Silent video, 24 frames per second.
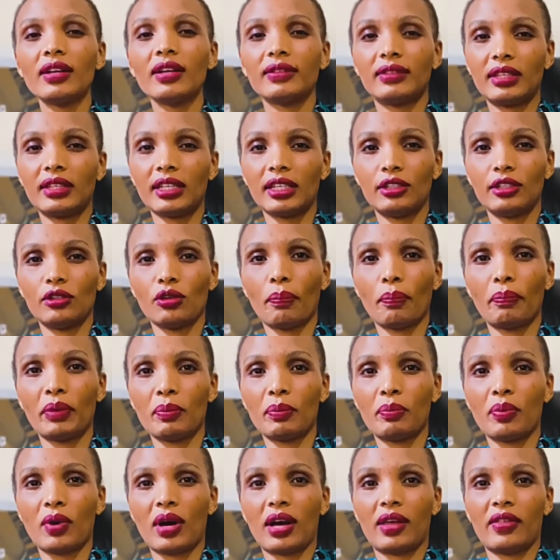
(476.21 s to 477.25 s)
tell your
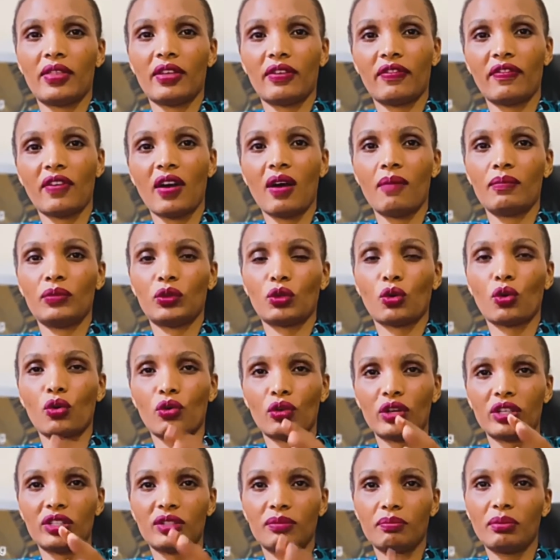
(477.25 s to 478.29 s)
people at the farm to
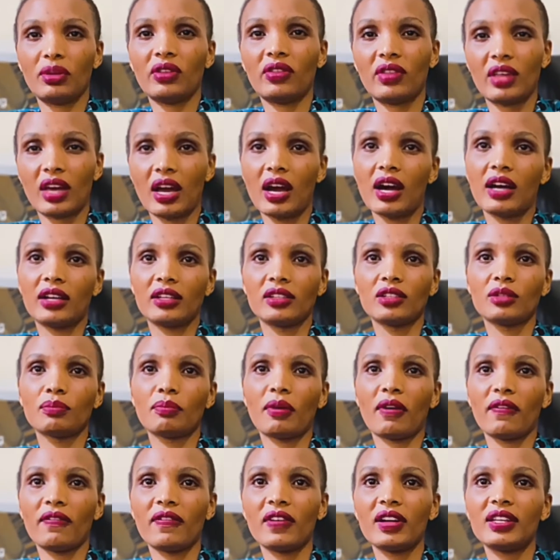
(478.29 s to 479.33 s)
always be there and
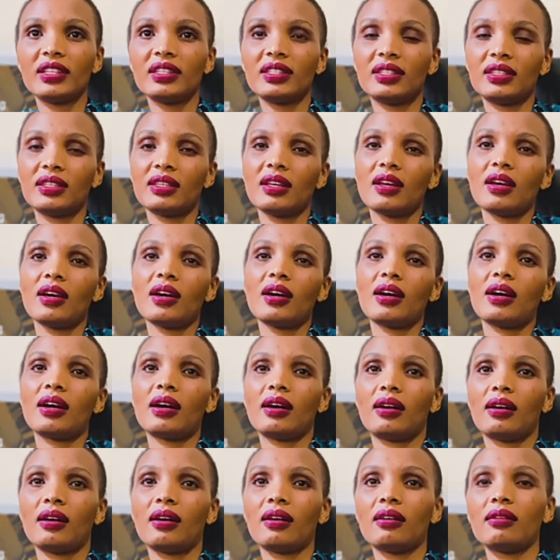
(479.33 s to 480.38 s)
supervise
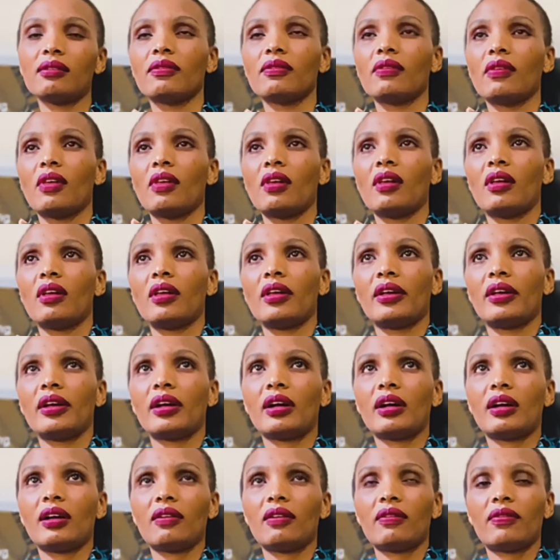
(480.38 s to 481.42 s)

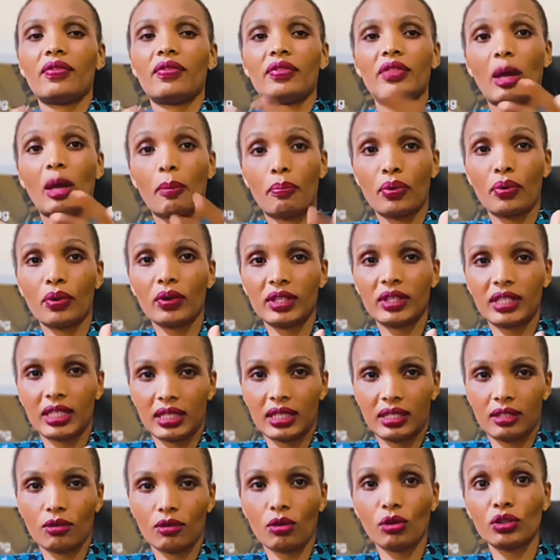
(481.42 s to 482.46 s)
the
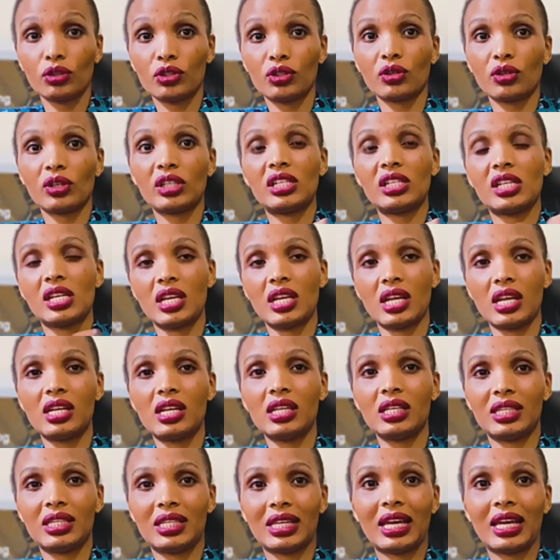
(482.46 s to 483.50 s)
process. Also, it
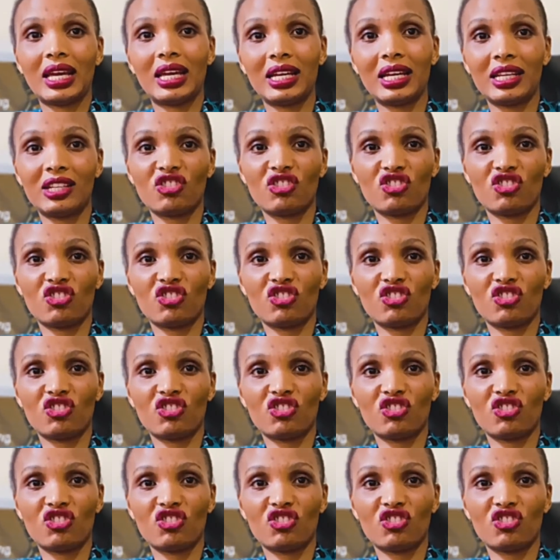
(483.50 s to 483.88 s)
needs heat